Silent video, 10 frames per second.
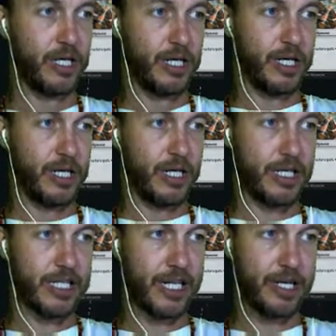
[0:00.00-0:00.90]
like
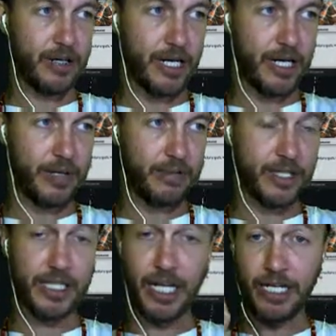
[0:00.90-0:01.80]
that. The
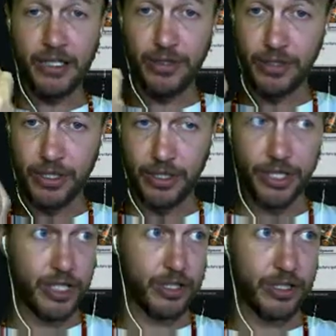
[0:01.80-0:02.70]
tank also, you
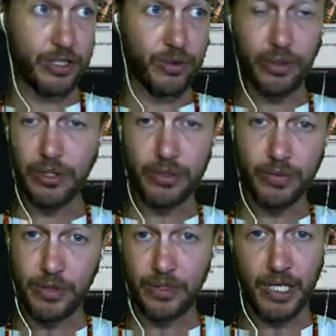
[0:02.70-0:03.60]
can just crew it
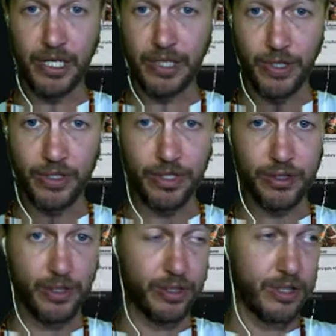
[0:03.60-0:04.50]
with any one of your
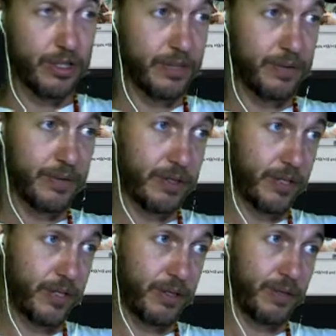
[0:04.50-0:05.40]
tokens,
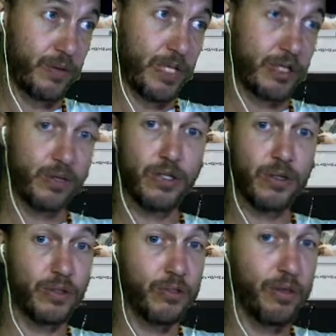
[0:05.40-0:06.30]
so that's also a
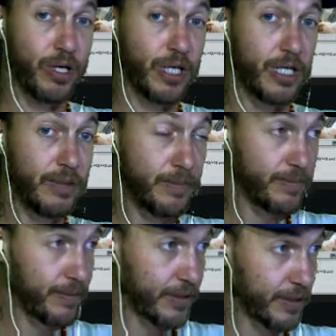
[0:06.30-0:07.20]
good blocker.
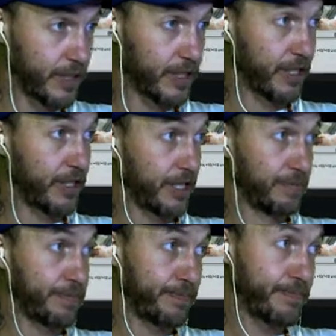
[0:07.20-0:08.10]
That's another thing.
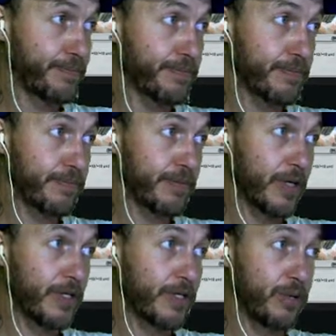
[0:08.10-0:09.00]

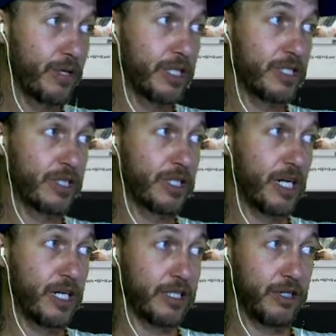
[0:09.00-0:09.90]
So what is
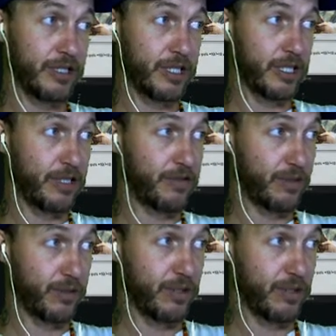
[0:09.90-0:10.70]
Khan going to dig for?